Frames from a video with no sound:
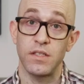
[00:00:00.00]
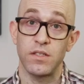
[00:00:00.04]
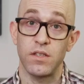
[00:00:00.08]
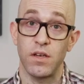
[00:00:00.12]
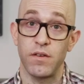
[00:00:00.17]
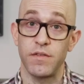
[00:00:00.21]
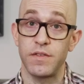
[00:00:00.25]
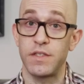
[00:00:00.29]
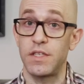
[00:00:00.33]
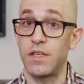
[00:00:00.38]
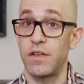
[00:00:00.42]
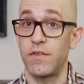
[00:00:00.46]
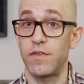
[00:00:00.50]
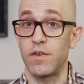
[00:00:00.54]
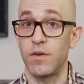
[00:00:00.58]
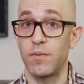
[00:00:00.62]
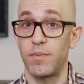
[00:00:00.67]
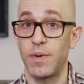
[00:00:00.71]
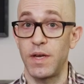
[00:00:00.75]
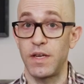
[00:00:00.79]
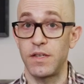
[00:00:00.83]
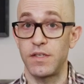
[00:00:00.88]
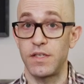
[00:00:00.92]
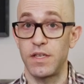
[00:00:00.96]
obviously, if you're
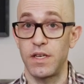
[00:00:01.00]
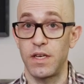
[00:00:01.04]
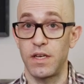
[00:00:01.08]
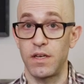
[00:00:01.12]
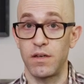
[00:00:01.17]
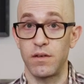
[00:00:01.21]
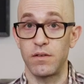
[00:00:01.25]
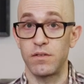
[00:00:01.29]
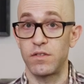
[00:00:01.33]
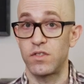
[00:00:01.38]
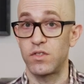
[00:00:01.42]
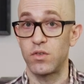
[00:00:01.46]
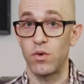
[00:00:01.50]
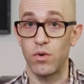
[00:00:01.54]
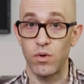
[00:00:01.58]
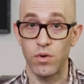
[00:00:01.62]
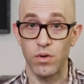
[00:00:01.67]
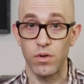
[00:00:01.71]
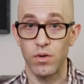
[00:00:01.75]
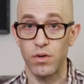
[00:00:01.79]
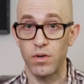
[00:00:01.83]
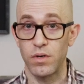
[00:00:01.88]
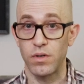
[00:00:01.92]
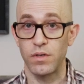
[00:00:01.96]
painting
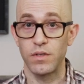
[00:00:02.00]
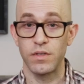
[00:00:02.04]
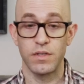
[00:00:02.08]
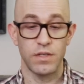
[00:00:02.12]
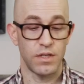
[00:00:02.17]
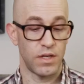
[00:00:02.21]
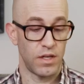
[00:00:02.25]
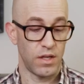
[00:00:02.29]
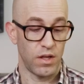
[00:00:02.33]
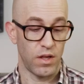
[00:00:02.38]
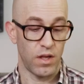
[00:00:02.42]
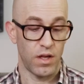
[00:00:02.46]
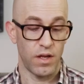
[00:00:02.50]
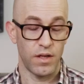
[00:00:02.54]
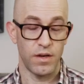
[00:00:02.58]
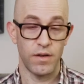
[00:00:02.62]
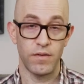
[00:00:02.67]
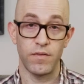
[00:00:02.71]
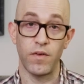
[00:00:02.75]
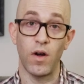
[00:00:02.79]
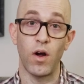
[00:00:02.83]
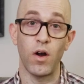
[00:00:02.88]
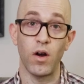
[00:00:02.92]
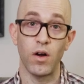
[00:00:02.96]
swords, a lot
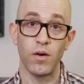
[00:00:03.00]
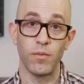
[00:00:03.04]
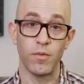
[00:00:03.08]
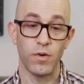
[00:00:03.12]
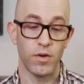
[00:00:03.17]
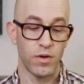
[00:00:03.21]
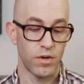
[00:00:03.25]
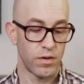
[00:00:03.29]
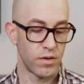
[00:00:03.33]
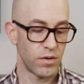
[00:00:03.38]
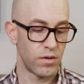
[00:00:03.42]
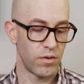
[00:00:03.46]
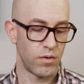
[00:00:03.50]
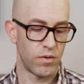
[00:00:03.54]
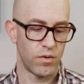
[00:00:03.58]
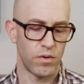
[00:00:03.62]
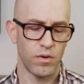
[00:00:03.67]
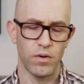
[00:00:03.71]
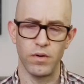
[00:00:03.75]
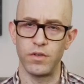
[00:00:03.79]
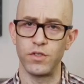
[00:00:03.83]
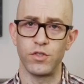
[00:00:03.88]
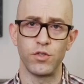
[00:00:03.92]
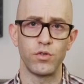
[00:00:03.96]
of armor
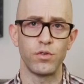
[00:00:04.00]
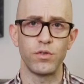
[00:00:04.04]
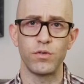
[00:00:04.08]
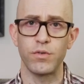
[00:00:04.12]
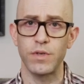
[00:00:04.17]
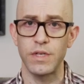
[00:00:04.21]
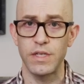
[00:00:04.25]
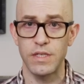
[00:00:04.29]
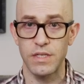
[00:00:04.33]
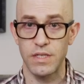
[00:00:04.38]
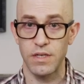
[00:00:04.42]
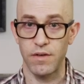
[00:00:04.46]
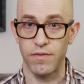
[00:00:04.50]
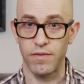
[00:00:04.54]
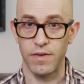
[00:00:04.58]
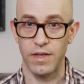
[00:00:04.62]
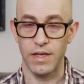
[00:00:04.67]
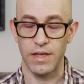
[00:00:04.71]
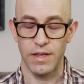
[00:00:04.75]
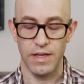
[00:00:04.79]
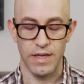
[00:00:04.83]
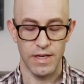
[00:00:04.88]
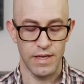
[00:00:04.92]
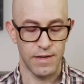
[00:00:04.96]
or jewelry, stuff
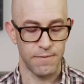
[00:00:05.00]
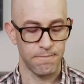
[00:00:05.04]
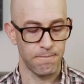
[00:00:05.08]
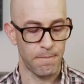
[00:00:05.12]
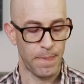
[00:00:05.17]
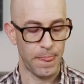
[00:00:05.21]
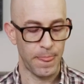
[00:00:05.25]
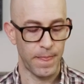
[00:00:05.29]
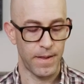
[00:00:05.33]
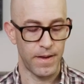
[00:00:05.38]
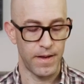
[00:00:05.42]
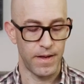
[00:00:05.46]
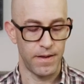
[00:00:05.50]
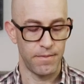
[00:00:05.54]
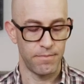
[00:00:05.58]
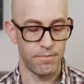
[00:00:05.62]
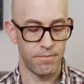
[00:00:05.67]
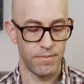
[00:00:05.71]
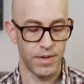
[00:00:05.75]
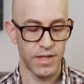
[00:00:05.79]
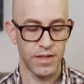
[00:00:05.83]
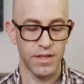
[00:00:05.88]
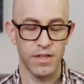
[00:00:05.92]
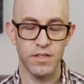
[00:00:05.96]
like that.
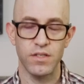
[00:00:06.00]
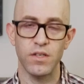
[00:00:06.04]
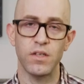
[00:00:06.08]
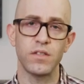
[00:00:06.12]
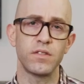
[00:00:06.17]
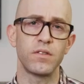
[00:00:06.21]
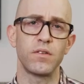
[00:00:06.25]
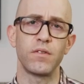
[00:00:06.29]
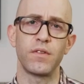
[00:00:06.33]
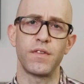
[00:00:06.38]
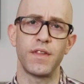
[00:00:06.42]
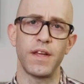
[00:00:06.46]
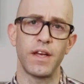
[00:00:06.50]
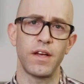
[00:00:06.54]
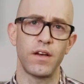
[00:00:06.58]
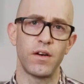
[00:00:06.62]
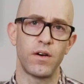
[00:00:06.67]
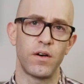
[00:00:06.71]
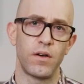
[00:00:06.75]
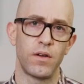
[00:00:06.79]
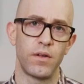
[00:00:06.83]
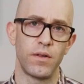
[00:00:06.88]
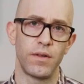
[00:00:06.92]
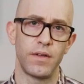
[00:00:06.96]
But there's also a thing
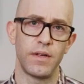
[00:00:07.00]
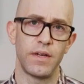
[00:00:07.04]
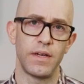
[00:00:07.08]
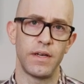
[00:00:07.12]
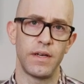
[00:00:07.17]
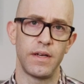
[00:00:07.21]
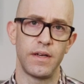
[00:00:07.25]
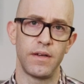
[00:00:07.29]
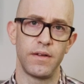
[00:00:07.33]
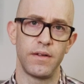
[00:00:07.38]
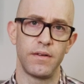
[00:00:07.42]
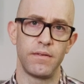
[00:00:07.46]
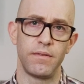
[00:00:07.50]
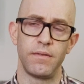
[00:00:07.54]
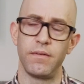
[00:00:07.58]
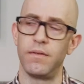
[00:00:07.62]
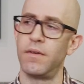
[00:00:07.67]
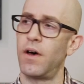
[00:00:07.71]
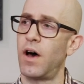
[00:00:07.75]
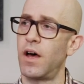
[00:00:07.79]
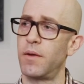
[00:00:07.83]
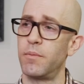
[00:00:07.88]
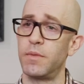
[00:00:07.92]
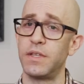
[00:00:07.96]
called
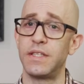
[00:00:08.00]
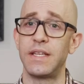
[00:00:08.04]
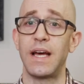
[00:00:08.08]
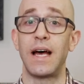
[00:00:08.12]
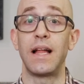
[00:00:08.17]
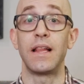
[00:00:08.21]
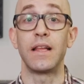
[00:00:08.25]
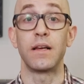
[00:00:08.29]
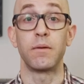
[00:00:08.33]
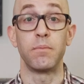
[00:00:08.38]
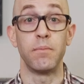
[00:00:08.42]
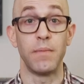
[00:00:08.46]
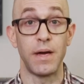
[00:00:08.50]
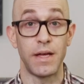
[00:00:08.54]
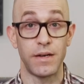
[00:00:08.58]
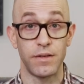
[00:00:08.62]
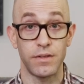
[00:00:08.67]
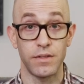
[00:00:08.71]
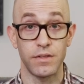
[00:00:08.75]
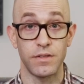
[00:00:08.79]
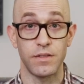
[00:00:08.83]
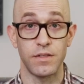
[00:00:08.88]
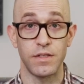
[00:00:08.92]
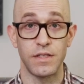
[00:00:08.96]
non-metallic
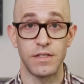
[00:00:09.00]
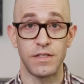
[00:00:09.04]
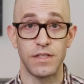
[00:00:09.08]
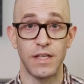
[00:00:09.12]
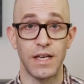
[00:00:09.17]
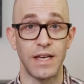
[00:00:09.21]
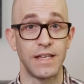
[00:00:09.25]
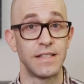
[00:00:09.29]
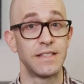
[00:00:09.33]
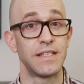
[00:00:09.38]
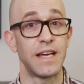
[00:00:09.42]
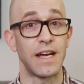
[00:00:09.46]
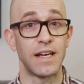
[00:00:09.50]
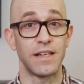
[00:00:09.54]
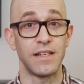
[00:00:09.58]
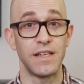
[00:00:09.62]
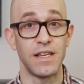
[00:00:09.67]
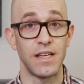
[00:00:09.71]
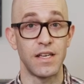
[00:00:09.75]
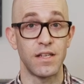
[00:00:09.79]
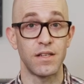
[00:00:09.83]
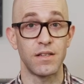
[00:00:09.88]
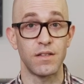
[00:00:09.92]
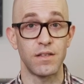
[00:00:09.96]
metals. It's like a
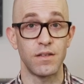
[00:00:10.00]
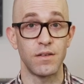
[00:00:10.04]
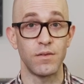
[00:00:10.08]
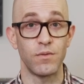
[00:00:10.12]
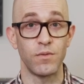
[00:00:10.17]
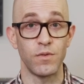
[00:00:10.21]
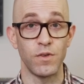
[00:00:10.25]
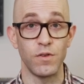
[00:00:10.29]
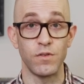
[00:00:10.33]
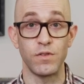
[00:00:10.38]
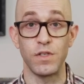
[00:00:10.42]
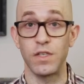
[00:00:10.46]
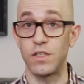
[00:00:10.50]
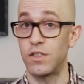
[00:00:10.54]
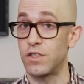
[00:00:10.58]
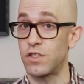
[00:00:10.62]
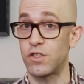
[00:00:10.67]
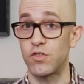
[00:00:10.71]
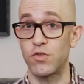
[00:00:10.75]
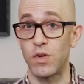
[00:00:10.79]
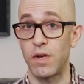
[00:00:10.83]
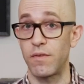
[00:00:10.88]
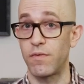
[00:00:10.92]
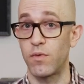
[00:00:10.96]
technique using just
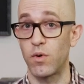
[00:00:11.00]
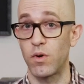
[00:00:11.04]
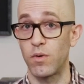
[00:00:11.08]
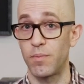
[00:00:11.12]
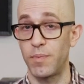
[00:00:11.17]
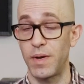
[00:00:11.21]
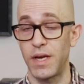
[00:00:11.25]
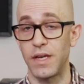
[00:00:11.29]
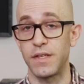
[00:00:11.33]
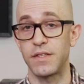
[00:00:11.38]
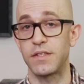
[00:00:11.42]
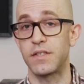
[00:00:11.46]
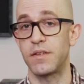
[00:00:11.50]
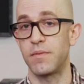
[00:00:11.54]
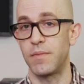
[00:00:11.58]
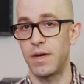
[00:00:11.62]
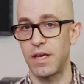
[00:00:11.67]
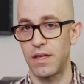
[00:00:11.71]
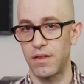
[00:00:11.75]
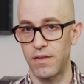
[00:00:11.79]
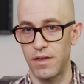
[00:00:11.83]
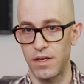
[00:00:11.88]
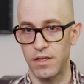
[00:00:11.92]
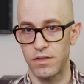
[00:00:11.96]
straightforward paints to
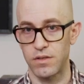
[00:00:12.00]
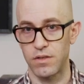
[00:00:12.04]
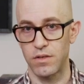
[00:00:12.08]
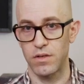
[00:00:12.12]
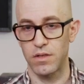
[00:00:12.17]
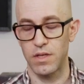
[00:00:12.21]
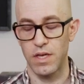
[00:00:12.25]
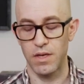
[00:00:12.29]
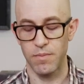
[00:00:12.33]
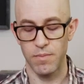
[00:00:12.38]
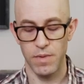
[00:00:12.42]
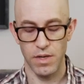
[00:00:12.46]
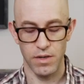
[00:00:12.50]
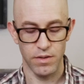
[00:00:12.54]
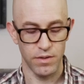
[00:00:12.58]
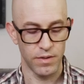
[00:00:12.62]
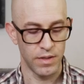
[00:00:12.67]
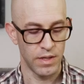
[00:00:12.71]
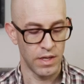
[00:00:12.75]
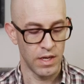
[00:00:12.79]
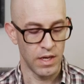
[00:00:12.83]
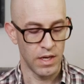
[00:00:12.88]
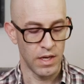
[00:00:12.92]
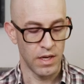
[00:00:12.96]
make things look like metal.
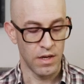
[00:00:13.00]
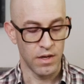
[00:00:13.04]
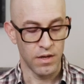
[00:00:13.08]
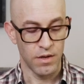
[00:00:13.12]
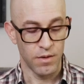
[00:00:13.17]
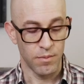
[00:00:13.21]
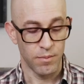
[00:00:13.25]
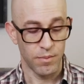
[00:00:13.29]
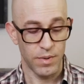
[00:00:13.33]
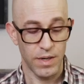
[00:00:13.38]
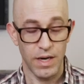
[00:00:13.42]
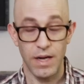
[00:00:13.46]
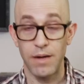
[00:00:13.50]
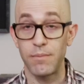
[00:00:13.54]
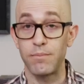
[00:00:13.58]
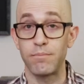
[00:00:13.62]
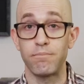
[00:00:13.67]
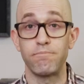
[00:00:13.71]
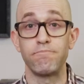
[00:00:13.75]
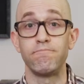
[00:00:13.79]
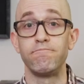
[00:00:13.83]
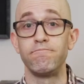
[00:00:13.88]
But I'm